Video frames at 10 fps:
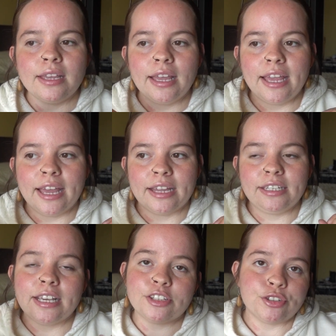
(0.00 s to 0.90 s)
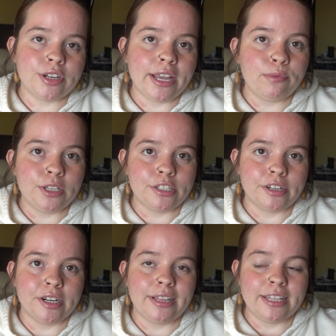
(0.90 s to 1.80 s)
And yesterday we
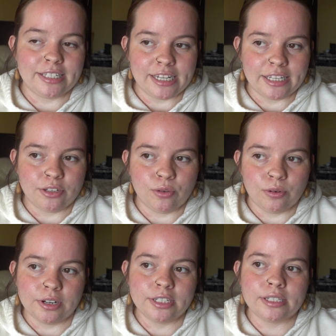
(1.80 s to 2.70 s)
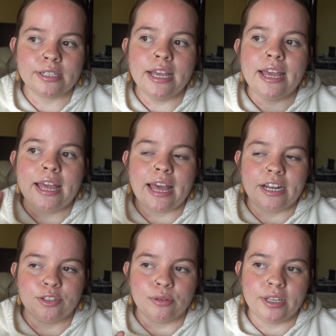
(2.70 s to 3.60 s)
started the second course, and
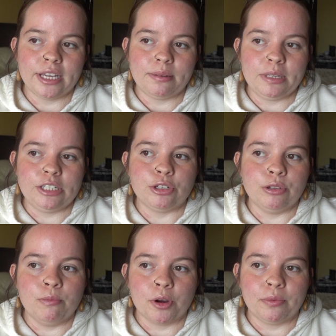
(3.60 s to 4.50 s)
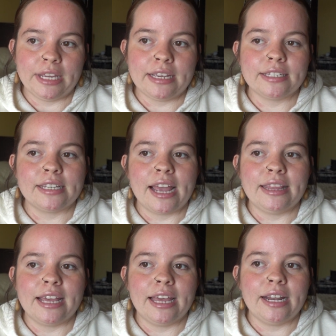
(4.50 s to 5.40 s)
it's only going to be 2 more weeks,
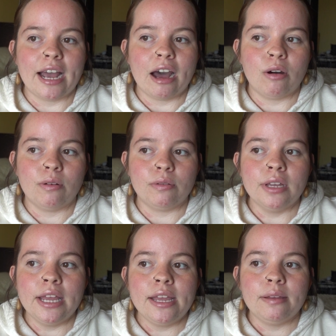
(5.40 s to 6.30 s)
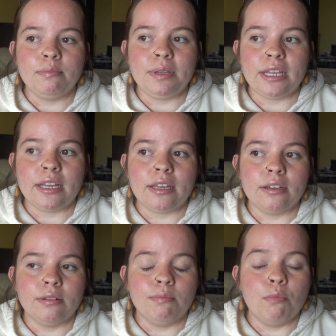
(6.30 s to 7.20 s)
and then I'll
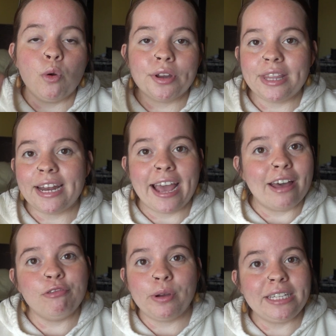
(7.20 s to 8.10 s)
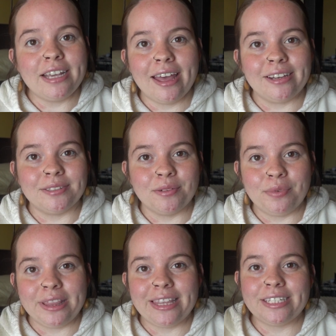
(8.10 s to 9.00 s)
be more than halfway done
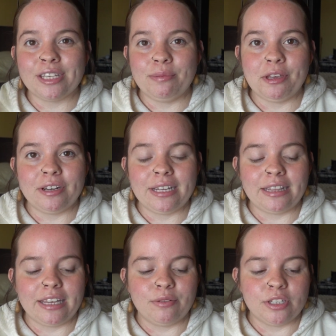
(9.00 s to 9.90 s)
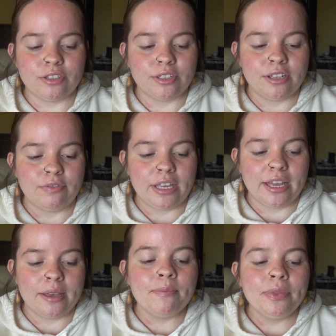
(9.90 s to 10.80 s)
with this community linguist certificate.